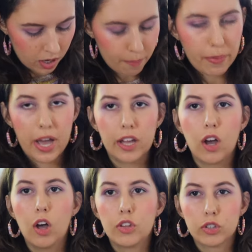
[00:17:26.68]
by
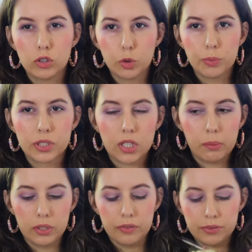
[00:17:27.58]
Other Loops, I
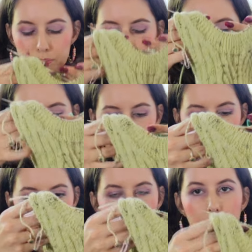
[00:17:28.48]
believe.
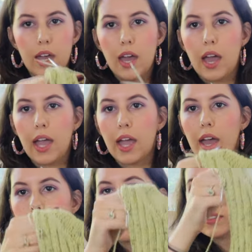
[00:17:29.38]

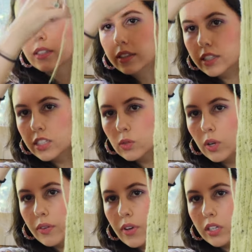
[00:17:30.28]
And this is what
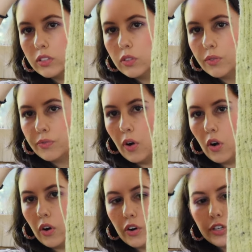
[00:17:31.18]
I've got so
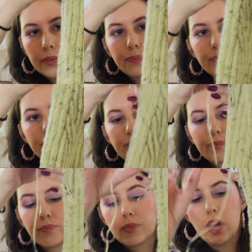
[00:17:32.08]
far.
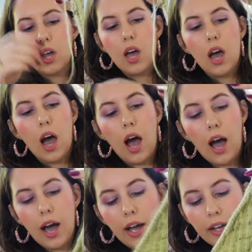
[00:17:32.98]

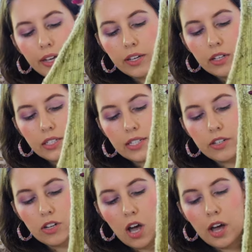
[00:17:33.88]
I did
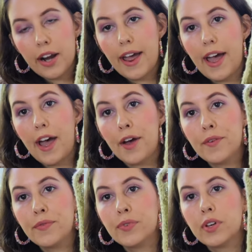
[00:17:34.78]
not
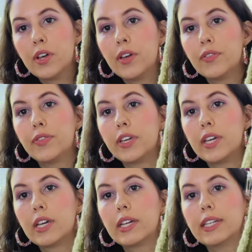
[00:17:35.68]
have
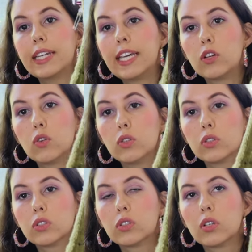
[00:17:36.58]
the
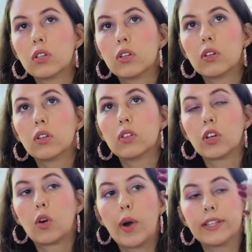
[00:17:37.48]
needles, the
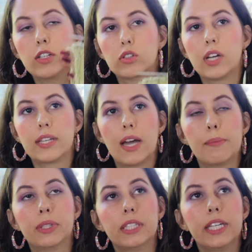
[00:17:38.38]
correct needle size. I
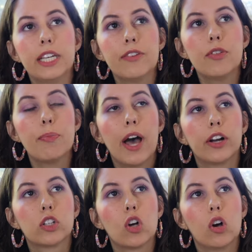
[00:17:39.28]
believe the
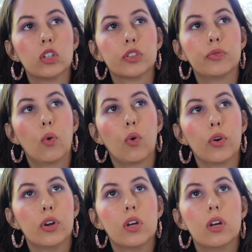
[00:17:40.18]
pattern calls for